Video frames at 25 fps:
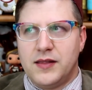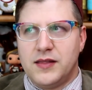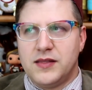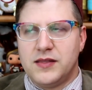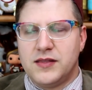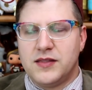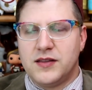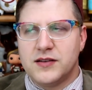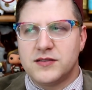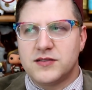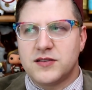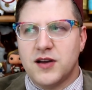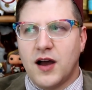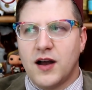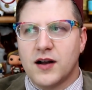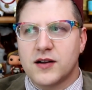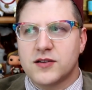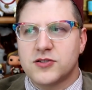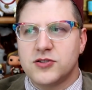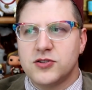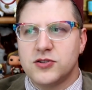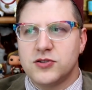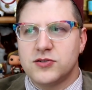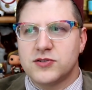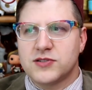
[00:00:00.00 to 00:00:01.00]
The
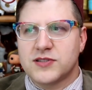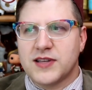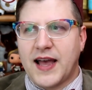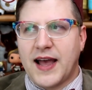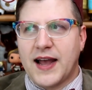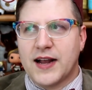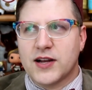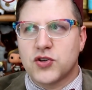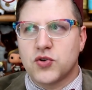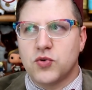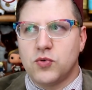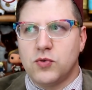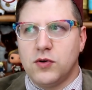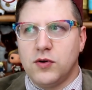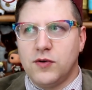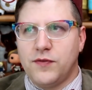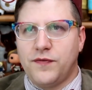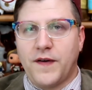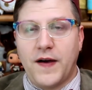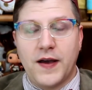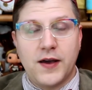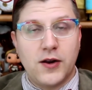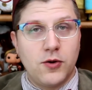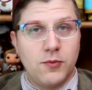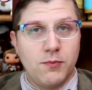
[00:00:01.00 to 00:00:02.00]
Doctor's actual
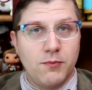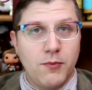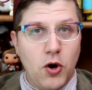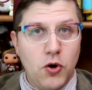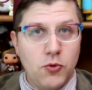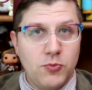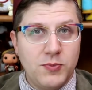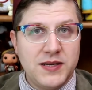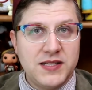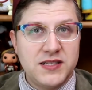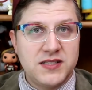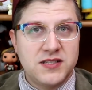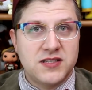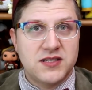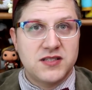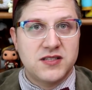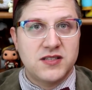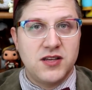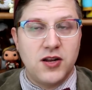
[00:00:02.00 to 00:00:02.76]
final moments,